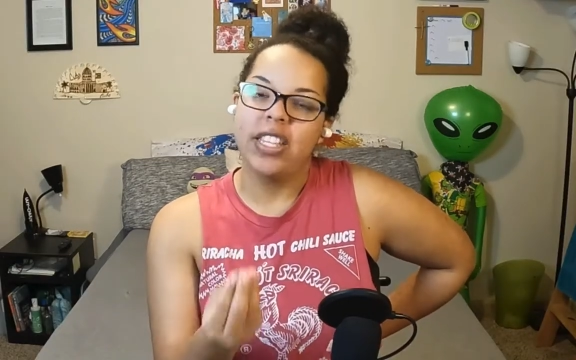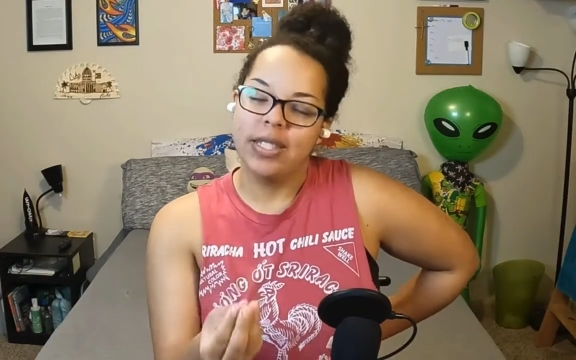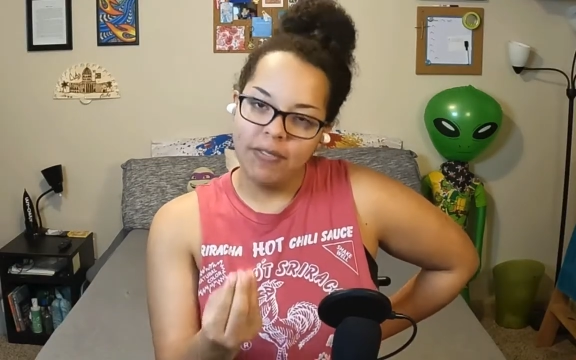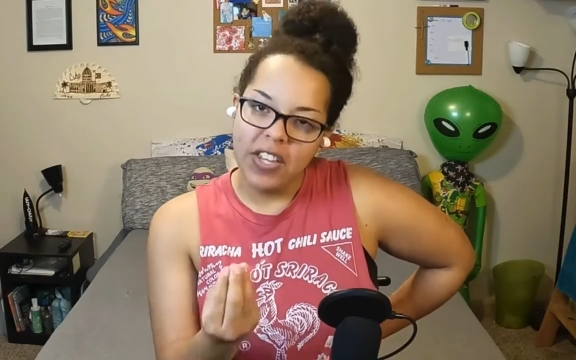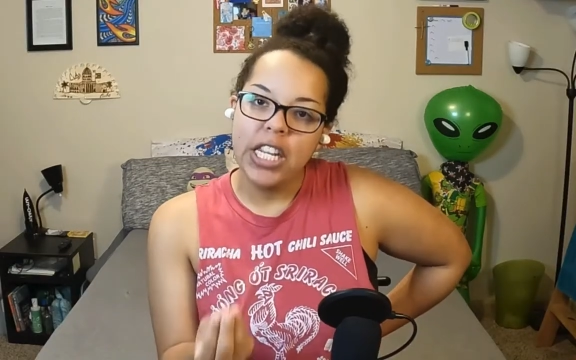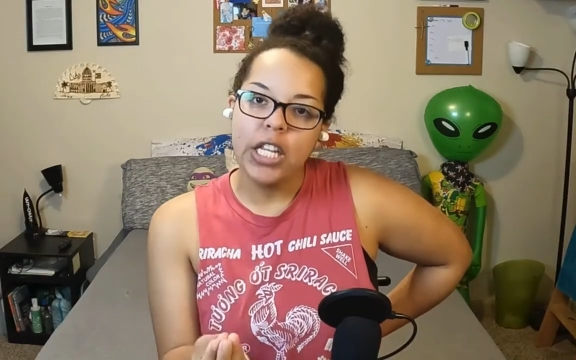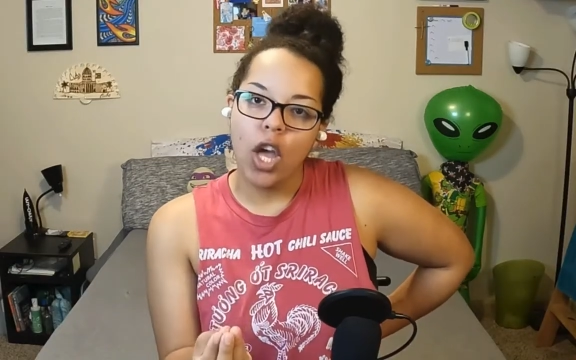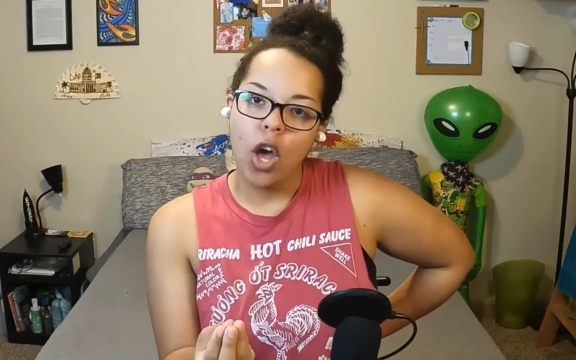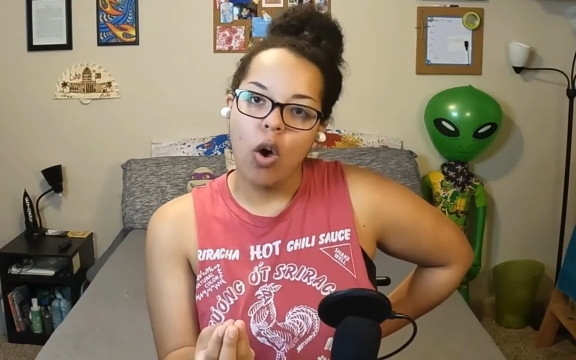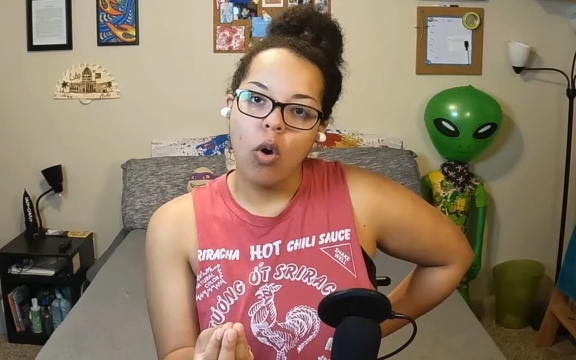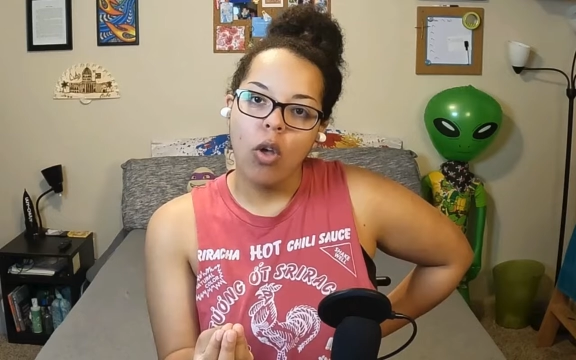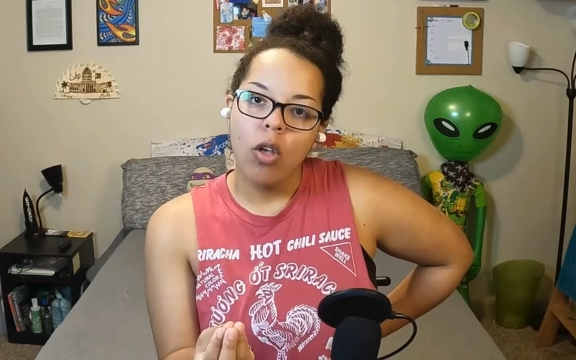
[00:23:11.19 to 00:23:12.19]
this
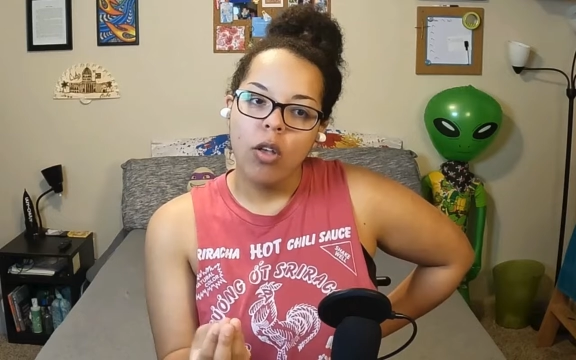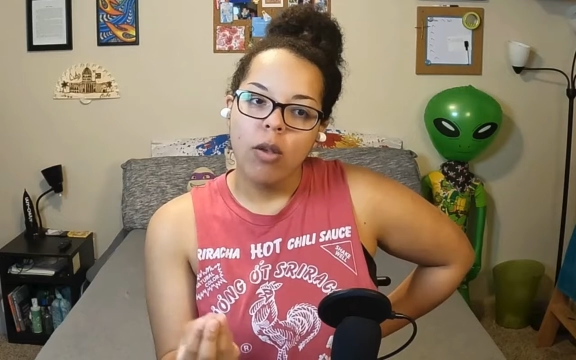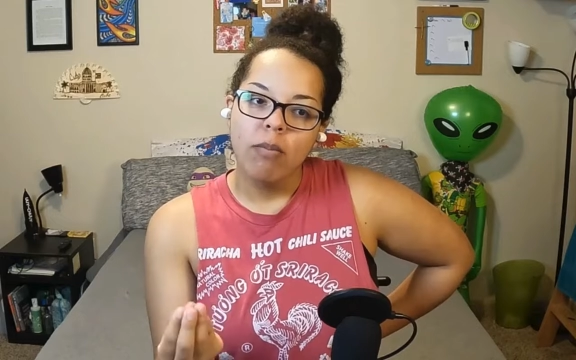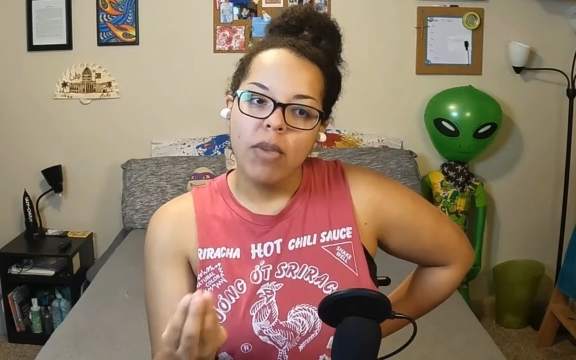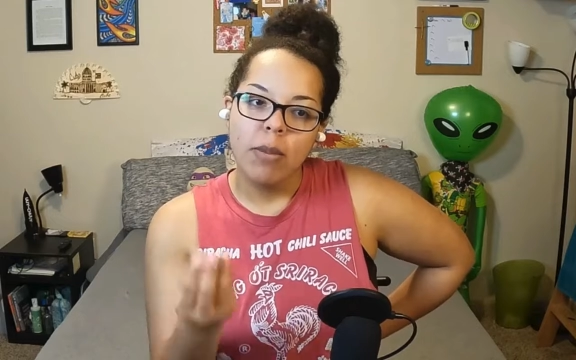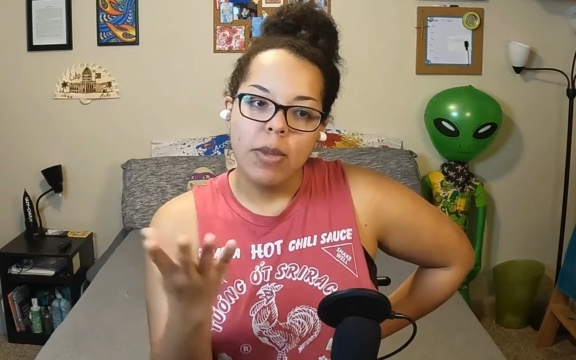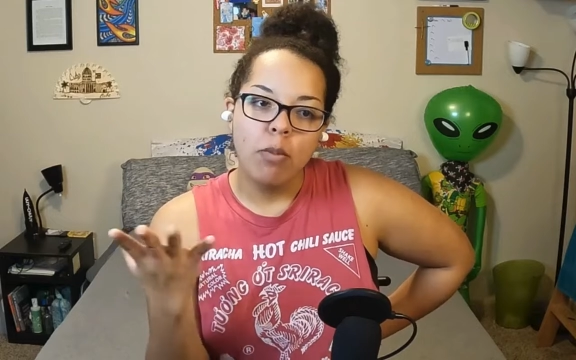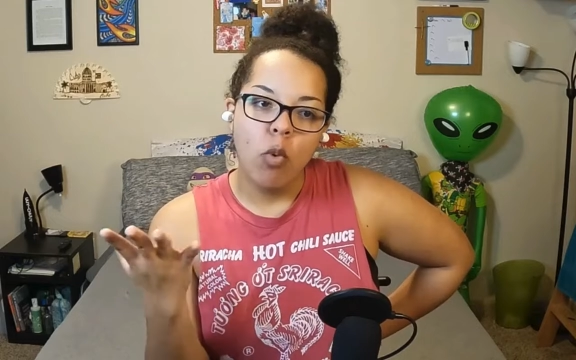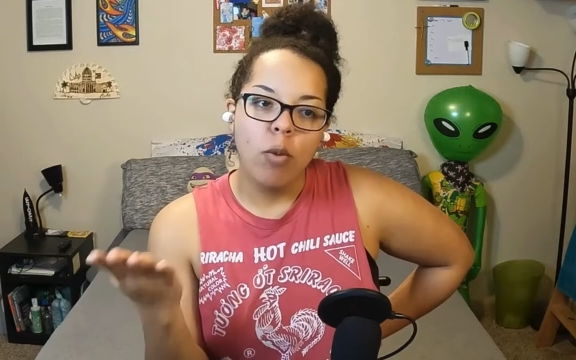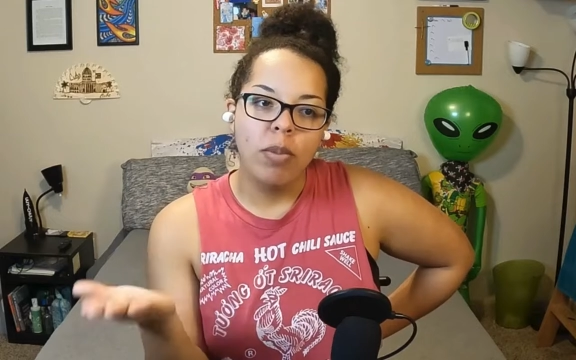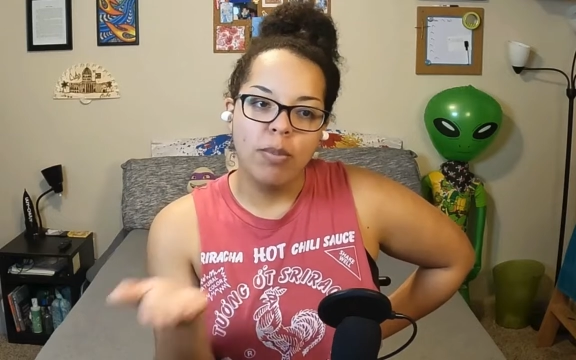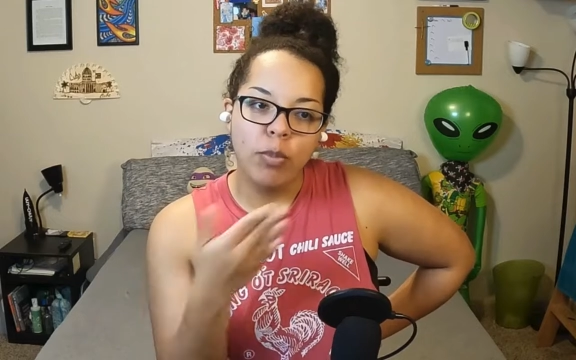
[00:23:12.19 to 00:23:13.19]
video. Maybe
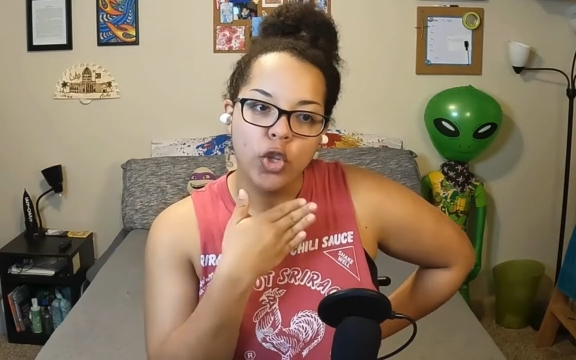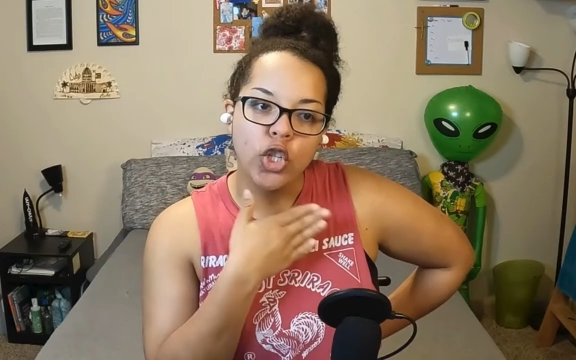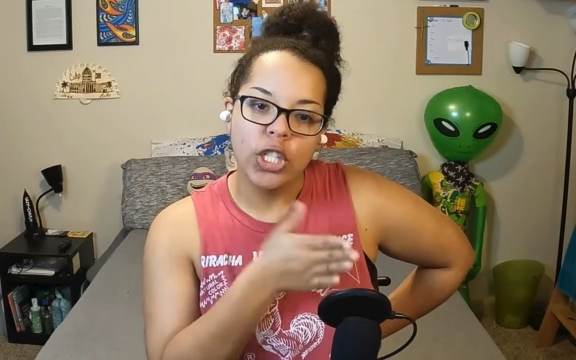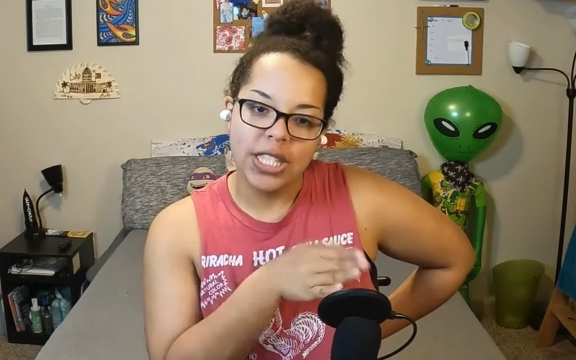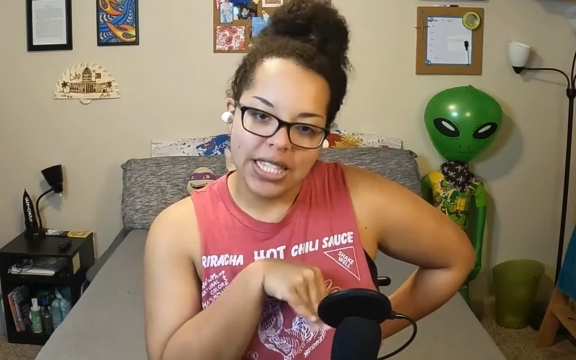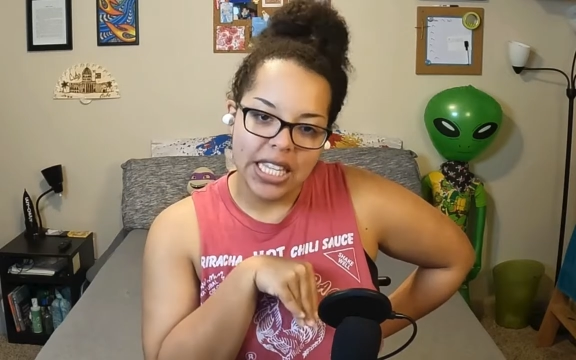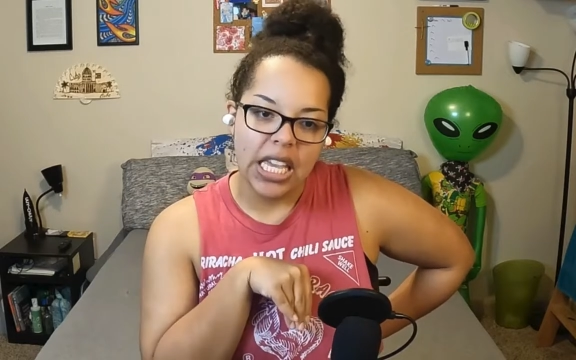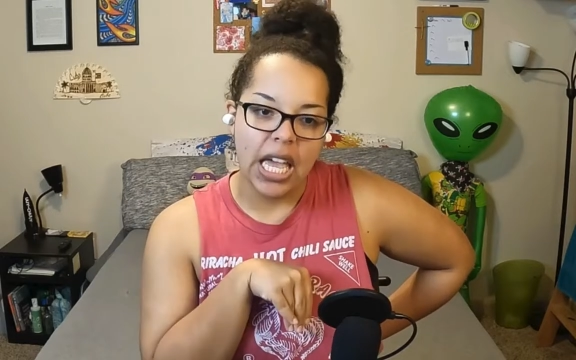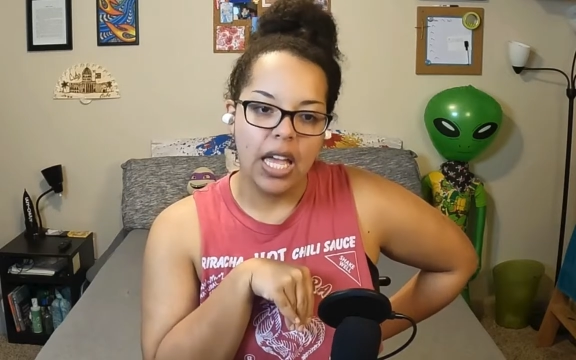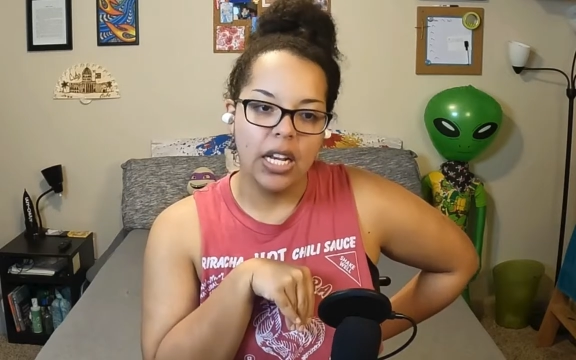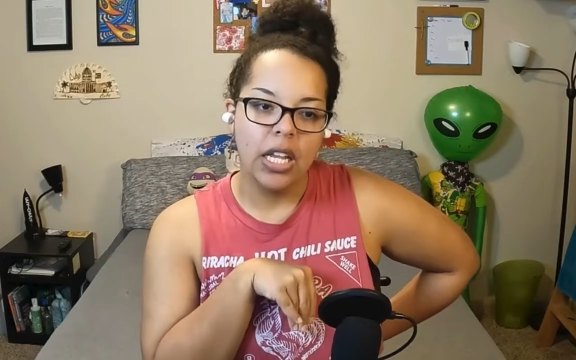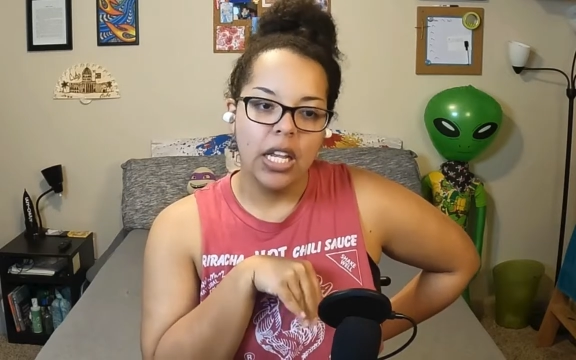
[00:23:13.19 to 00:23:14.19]
more people should see
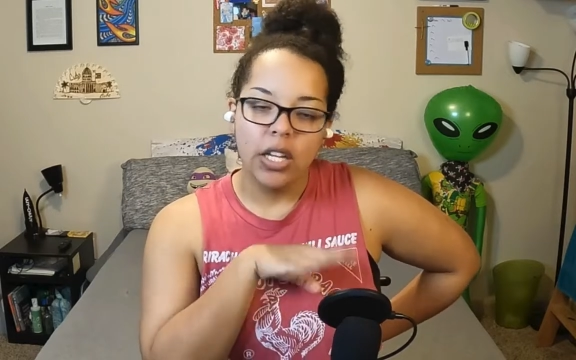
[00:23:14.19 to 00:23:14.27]
it.